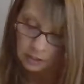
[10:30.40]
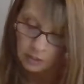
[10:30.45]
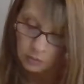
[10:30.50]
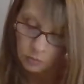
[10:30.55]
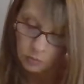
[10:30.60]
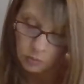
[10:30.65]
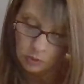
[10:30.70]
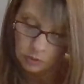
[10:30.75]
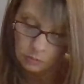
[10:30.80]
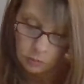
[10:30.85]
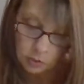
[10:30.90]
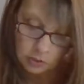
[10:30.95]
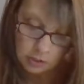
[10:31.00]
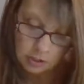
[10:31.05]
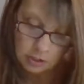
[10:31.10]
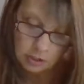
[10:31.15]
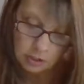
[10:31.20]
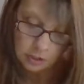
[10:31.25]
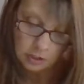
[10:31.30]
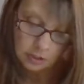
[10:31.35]
One more
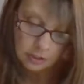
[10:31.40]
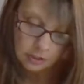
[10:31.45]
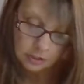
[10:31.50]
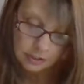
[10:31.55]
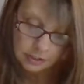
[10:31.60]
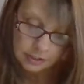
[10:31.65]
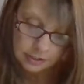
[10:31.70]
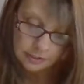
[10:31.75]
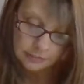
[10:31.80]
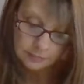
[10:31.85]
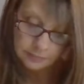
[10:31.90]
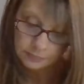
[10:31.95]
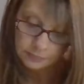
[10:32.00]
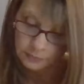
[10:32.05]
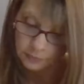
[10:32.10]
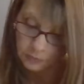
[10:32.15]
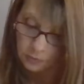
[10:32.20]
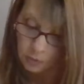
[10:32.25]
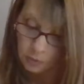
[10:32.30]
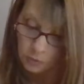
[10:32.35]
card
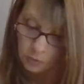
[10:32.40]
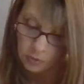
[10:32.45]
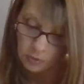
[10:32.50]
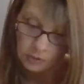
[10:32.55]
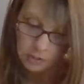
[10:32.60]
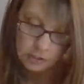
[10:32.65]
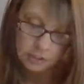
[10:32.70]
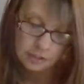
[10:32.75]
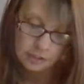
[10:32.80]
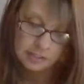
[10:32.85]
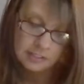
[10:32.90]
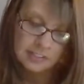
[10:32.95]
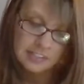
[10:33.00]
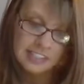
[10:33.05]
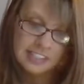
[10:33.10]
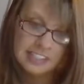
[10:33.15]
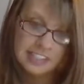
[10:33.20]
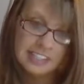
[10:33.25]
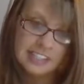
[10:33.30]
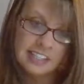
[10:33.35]
for
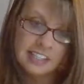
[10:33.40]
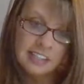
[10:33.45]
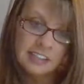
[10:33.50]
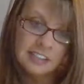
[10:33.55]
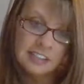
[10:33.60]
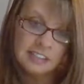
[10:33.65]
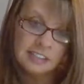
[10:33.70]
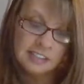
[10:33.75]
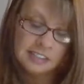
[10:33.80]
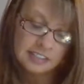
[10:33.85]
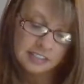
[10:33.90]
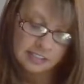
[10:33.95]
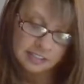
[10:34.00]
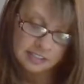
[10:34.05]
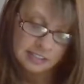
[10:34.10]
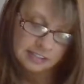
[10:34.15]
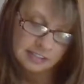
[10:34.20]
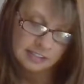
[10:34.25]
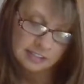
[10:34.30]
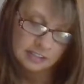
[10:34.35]
singles,
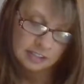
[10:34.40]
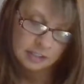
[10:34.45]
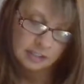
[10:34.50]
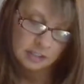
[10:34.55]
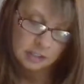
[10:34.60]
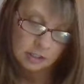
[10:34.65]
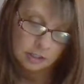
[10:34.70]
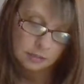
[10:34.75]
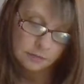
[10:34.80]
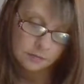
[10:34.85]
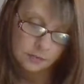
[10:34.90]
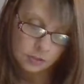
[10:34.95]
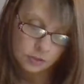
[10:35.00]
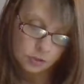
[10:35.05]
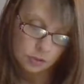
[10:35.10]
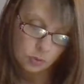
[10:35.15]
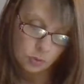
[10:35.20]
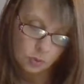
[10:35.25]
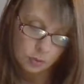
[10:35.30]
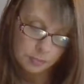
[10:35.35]
for
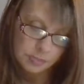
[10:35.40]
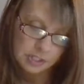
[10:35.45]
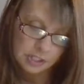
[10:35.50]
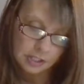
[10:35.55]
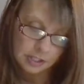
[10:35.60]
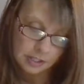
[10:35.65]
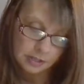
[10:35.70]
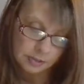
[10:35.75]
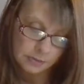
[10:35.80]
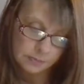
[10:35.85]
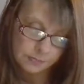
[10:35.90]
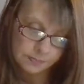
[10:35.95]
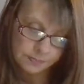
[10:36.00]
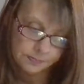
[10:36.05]
Scorpio.